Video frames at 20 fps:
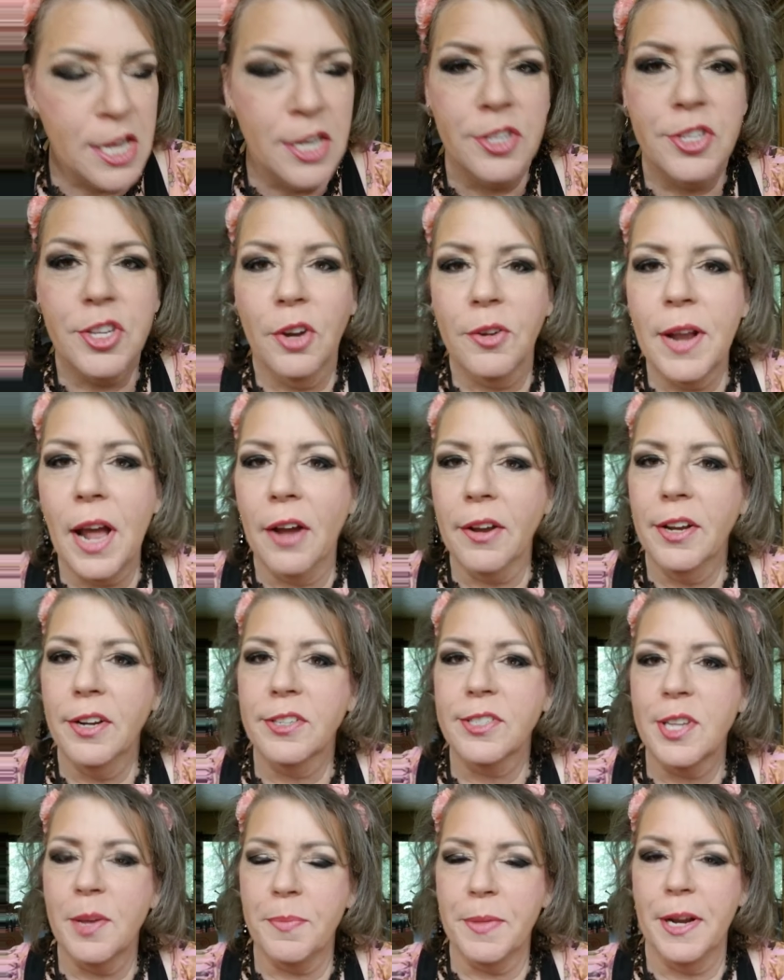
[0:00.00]
So now
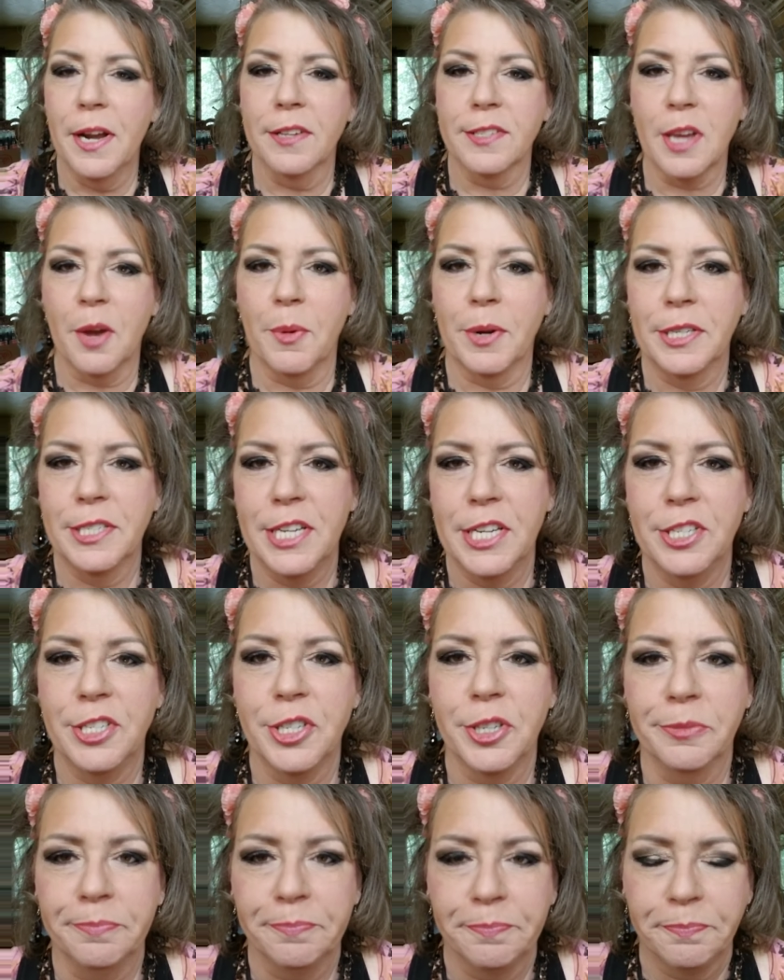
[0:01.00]
here's something else I want to teach
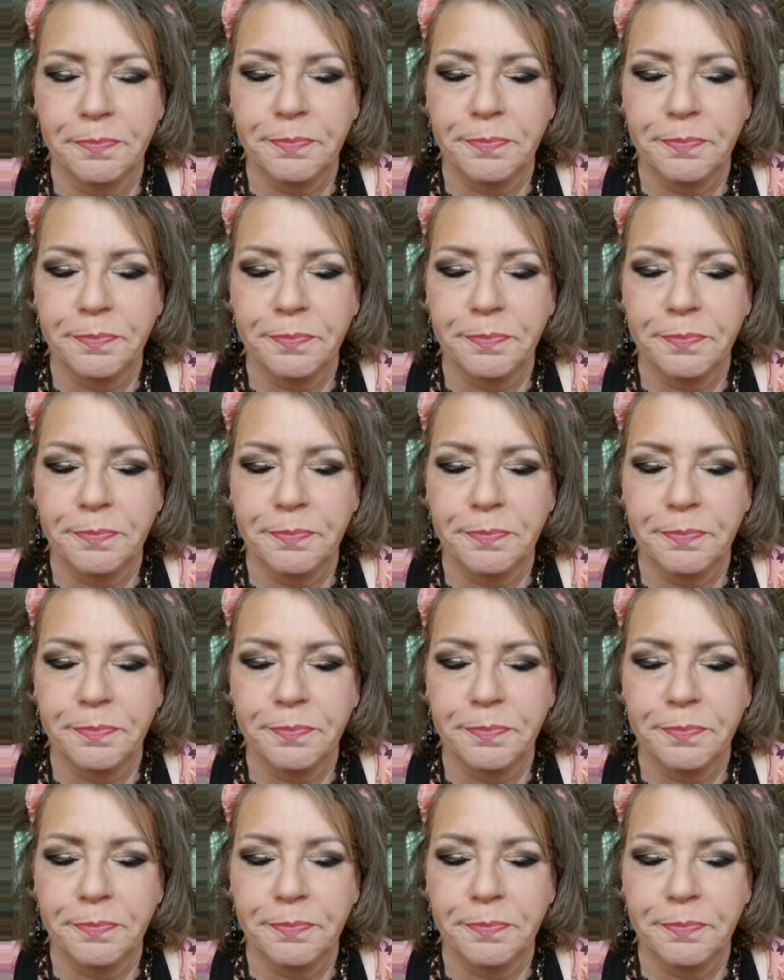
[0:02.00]
you,